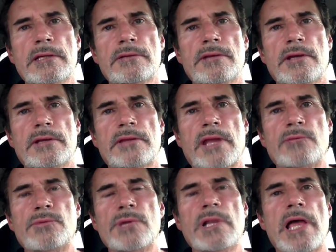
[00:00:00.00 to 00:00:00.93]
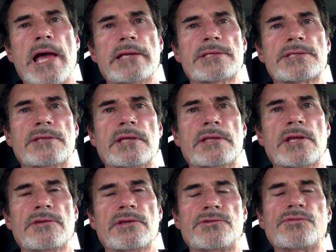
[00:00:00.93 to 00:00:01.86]
They, they realize that
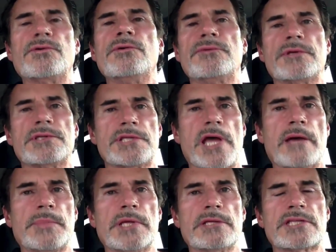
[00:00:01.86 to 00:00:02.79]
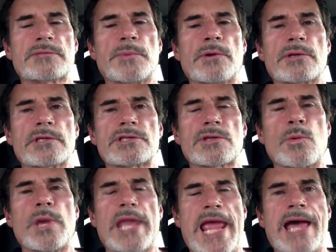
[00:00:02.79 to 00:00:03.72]
the truth is not being spoken. So,
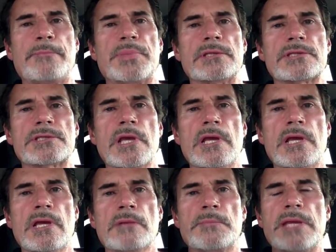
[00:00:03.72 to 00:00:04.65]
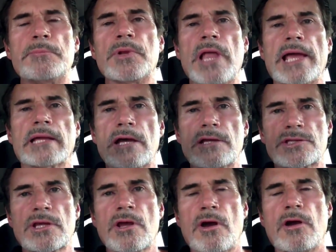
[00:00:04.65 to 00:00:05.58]
what happens? People like
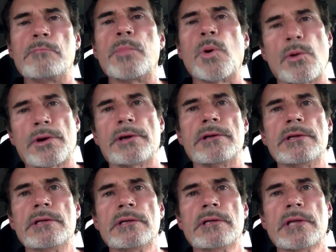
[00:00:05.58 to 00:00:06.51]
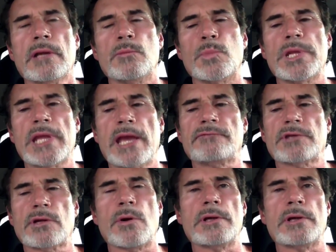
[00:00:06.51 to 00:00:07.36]
us are born and we have to go